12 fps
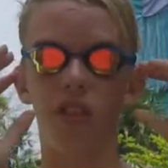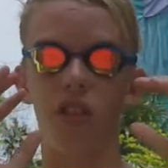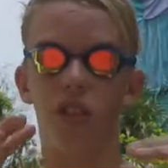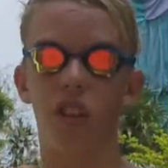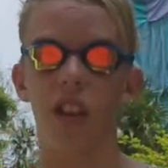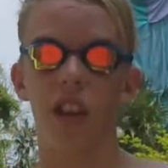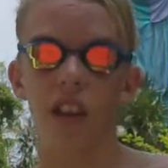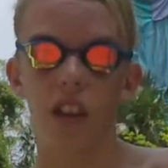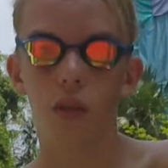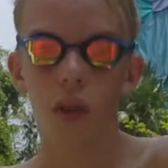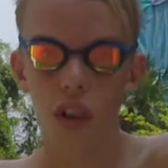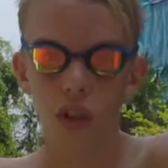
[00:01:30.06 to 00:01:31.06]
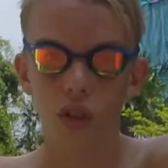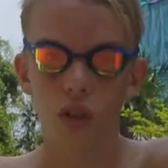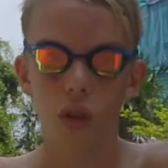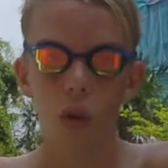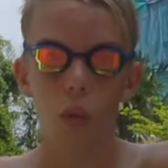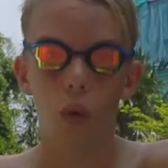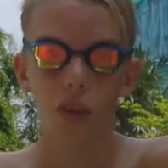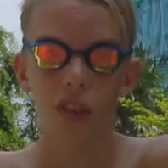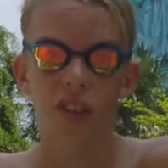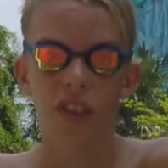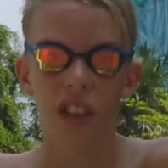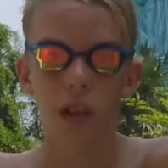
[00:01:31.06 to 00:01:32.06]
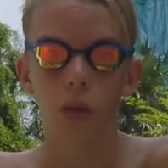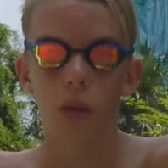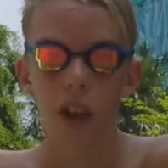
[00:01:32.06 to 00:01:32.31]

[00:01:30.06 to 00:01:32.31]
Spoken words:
to ensure a water seal.